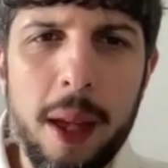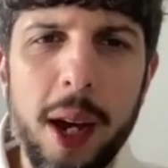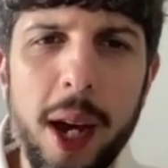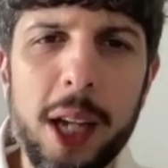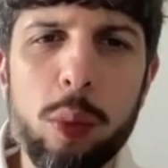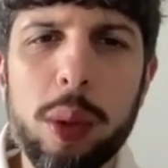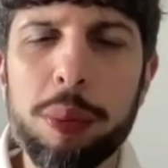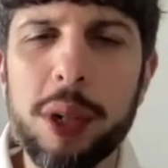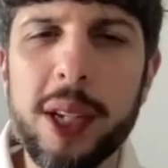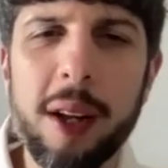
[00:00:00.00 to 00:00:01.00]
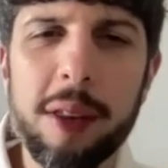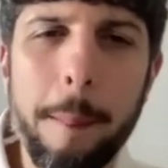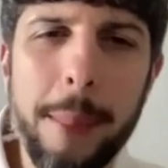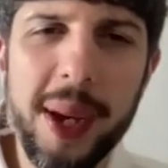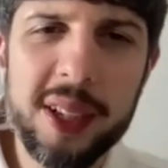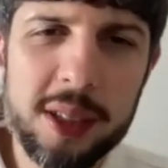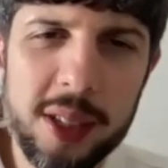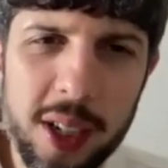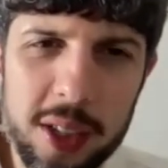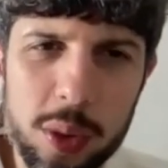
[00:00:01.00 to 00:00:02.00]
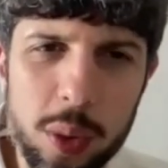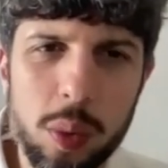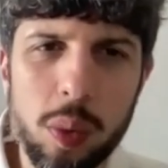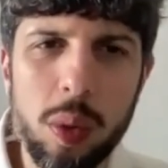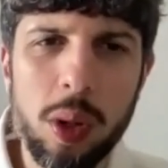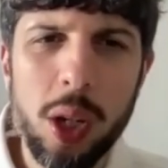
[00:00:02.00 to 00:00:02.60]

How do we bring out the best in us all